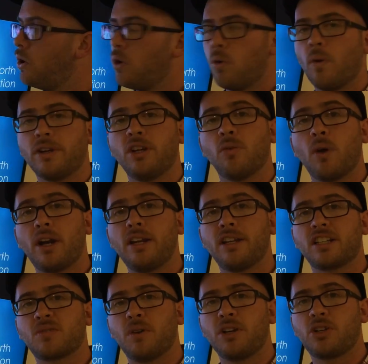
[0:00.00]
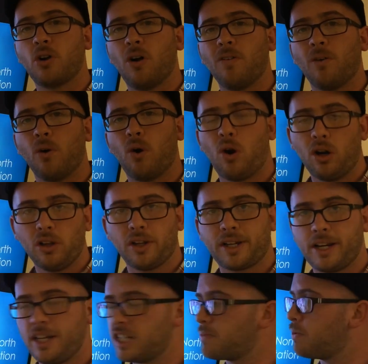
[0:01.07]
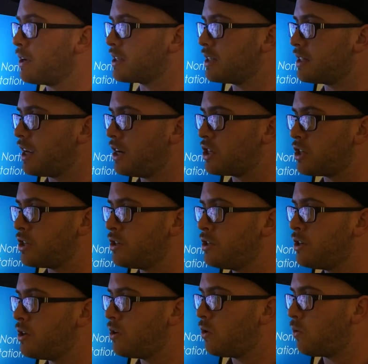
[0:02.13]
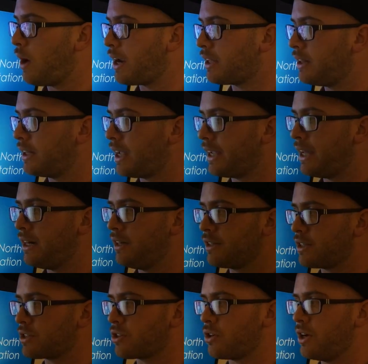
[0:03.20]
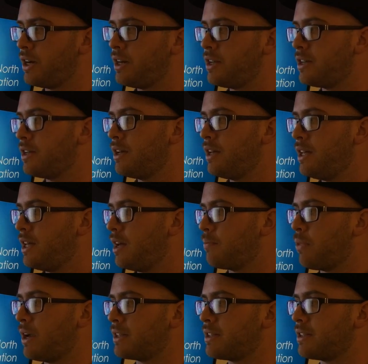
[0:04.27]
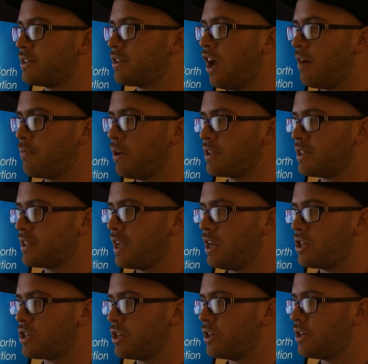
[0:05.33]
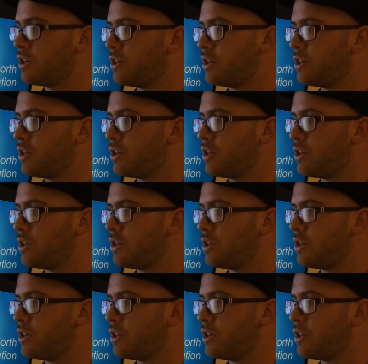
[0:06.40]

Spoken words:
When you're ready to switch over or look at his presentation, right-click again on the screen and press Stop Presentation.